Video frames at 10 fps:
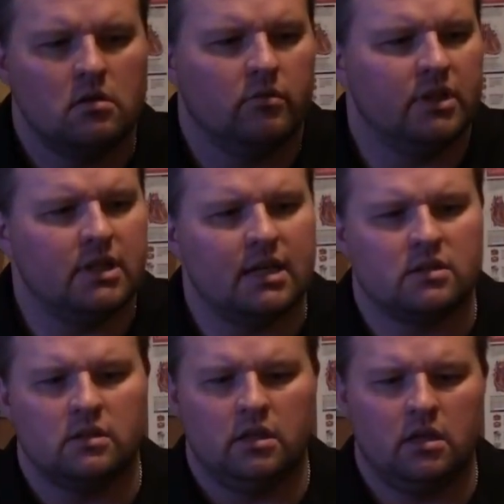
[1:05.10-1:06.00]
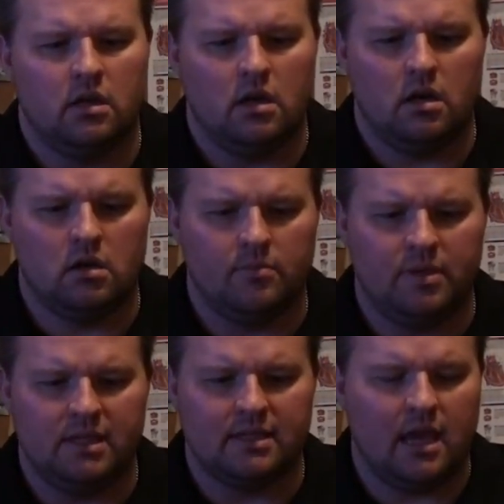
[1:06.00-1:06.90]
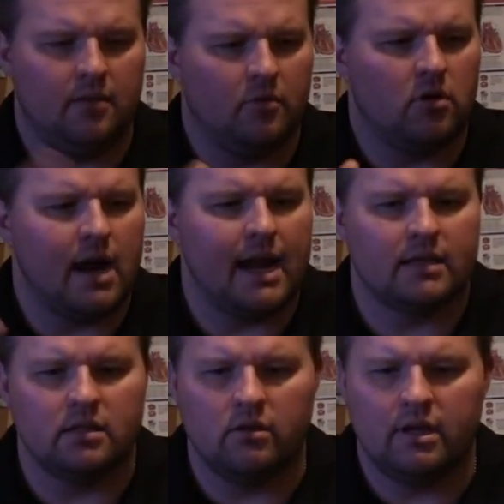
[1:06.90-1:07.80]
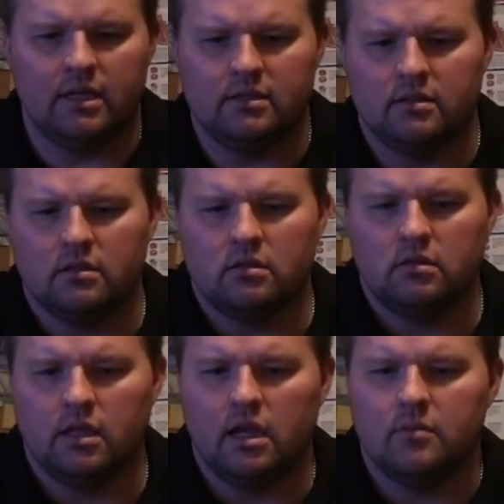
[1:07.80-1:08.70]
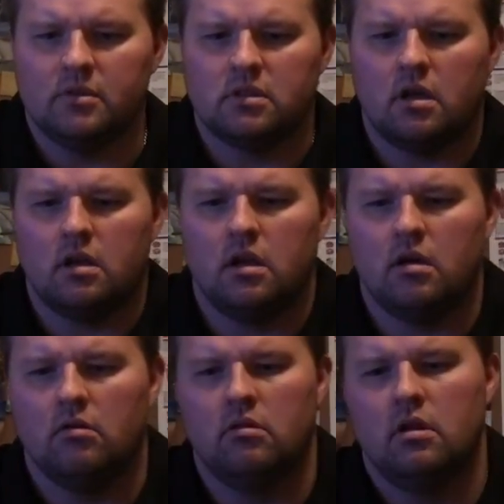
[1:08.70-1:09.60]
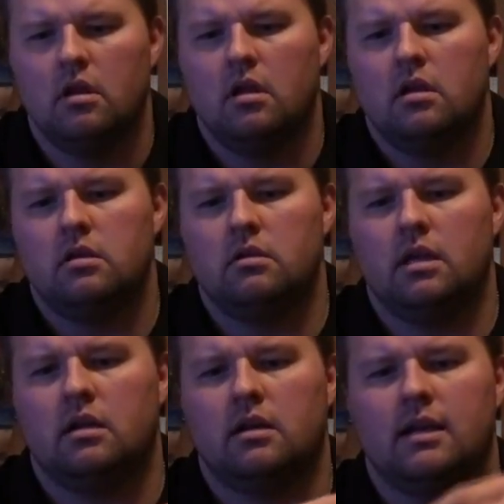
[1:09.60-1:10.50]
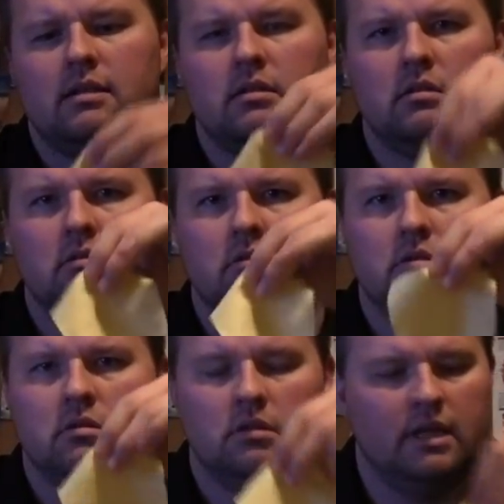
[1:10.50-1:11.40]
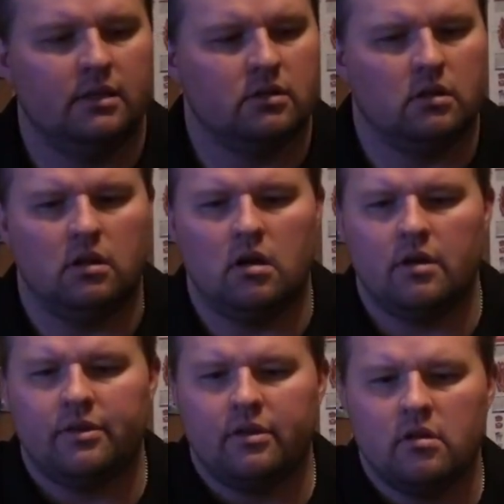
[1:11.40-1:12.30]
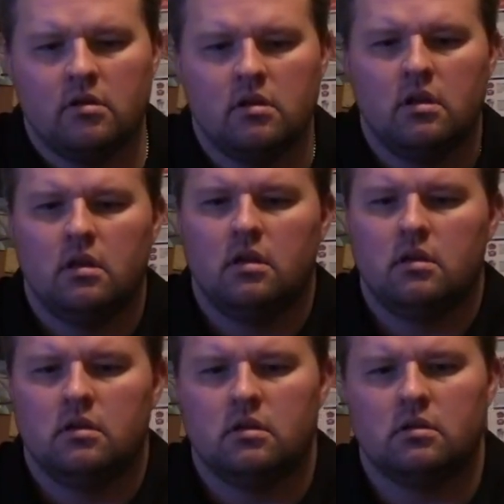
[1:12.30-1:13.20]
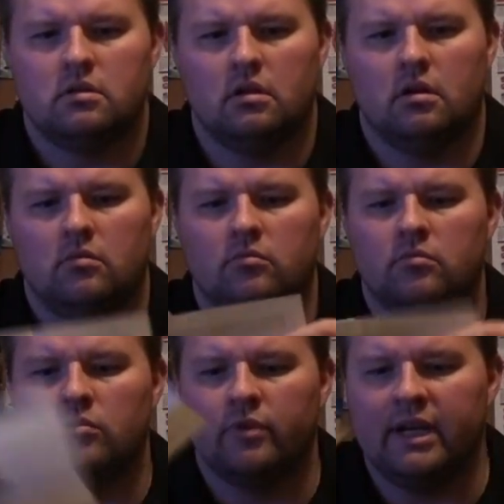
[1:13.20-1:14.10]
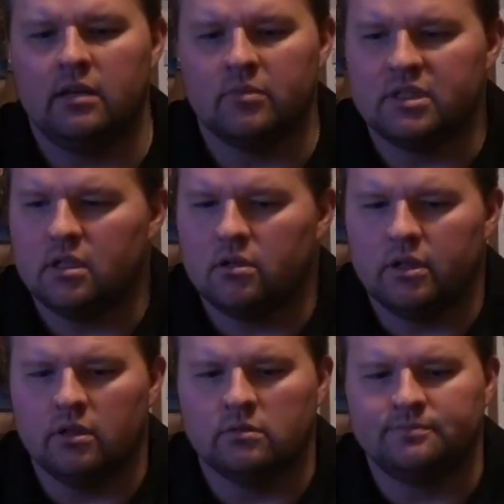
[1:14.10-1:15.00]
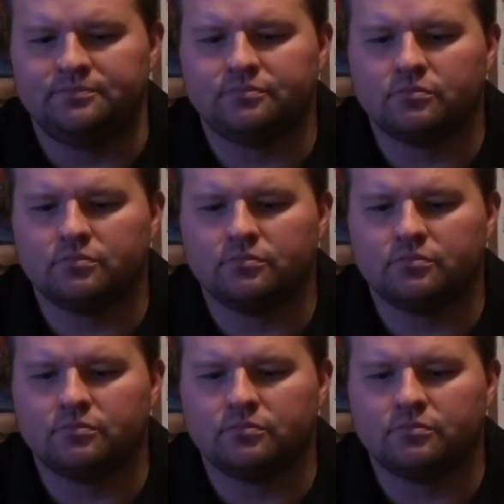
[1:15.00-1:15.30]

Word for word: which actually uh, a piece came cracked, so I need to let Amazon know. You get a nice little lens cloth, some reading material,